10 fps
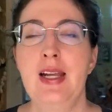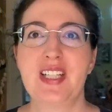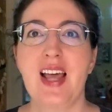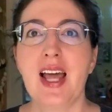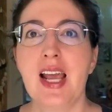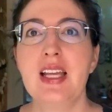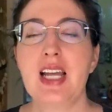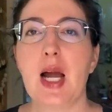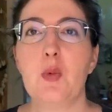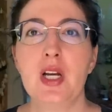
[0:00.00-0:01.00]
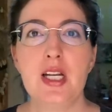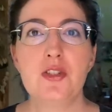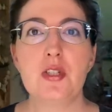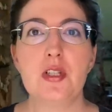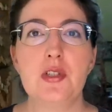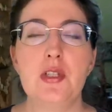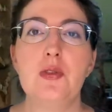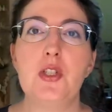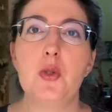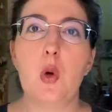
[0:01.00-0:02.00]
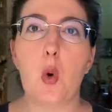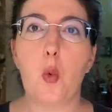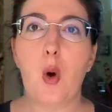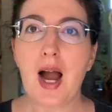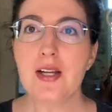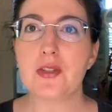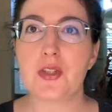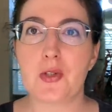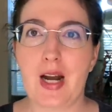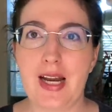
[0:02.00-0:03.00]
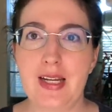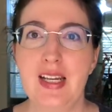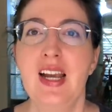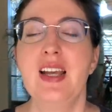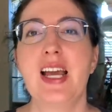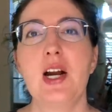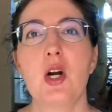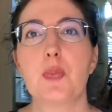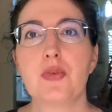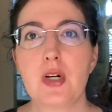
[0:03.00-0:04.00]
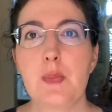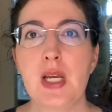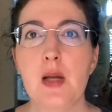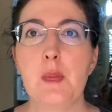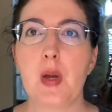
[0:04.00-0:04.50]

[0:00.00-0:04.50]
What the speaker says: To that end, I want to introduce you to Wild Grain. They are a premium